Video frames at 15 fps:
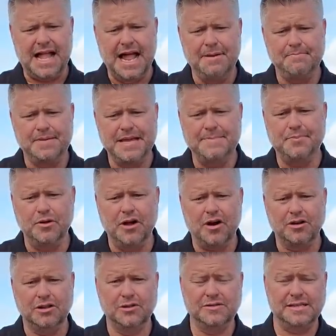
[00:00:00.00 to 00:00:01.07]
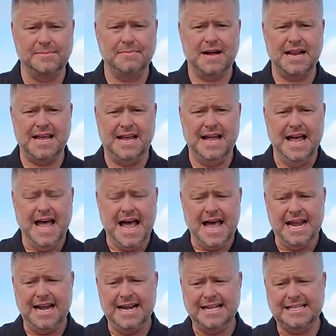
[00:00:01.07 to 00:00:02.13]
And people are losing money.
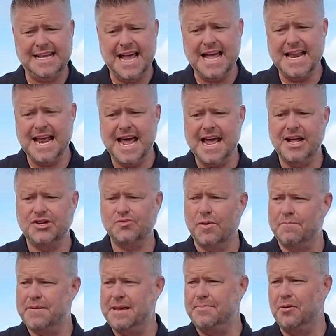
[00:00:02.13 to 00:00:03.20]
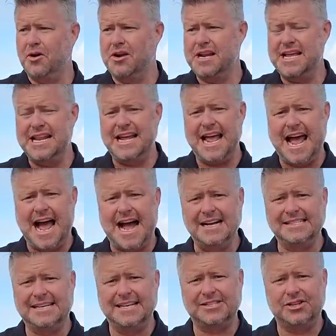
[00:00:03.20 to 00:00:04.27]
And in a day and age where people are needing
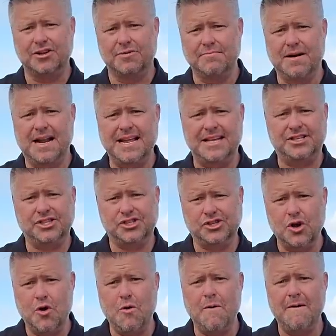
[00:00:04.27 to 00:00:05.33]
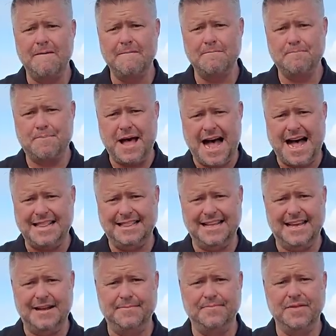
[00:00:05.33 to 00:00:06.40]
access to their money so
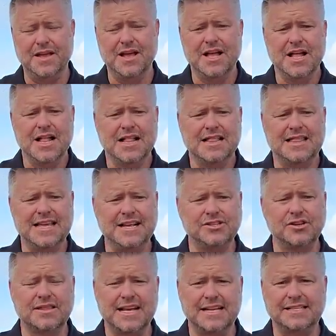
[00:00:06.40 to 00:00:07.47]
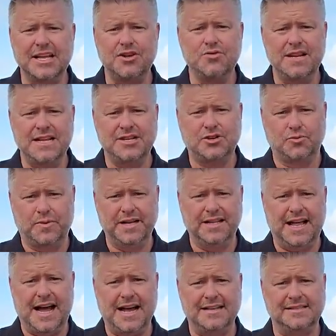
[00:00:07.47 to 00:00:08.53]
badly, these are things that you need to
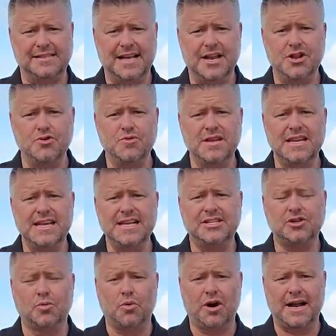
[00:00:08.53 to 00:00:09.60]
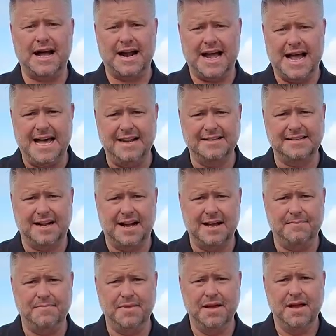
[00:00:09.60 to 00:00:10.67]
realize and you need to work out ahead of
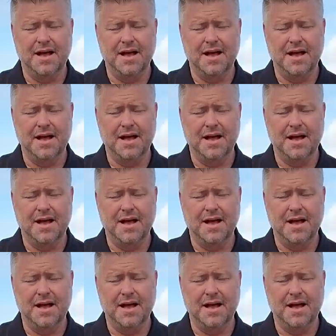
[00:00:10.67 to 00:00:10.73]
time.